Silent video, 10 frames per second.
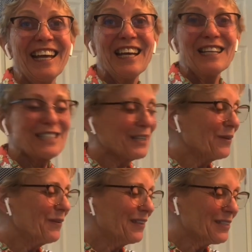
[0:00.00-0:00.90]

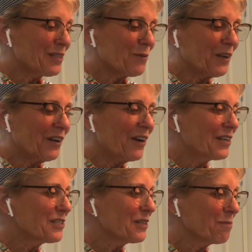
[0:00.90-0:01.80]
So this is what
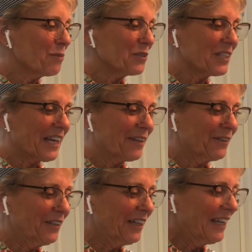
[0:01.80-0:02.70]
Austin put together.
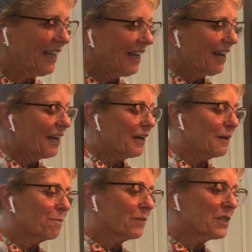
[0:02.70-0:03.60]

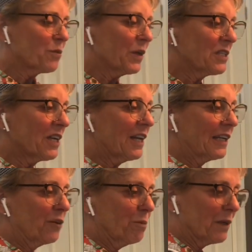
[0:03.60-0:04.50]
This was cut
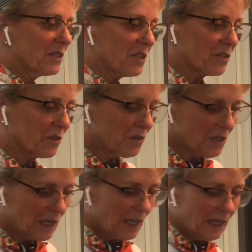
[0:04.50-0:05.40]
out by scissors.
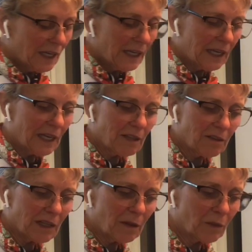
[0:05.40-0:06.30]
And
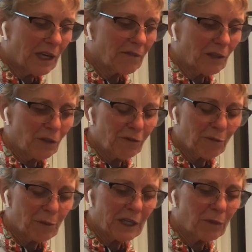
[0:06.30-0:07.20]
then we have a loaf of
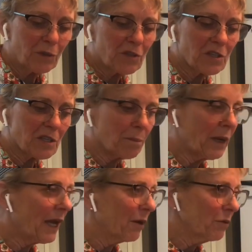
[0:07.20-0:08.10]
bread, which is a
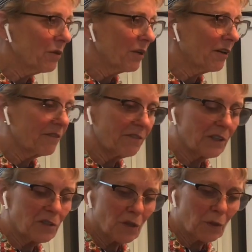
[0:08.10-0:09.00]
pound of the
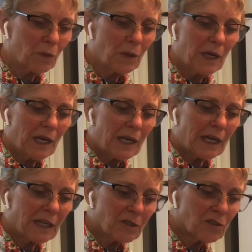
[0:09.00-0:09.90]
dough,
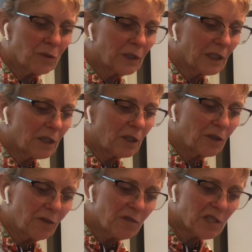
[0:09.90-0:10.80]
and 2 little
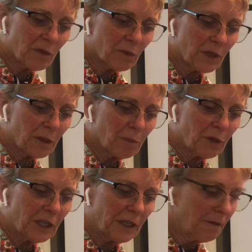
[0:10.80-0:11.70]
loaves that we're going to put
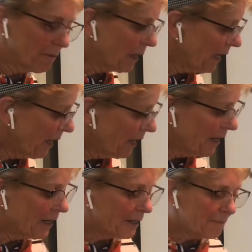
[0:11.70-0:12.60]
in.
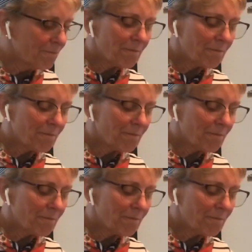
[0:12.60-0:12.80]
The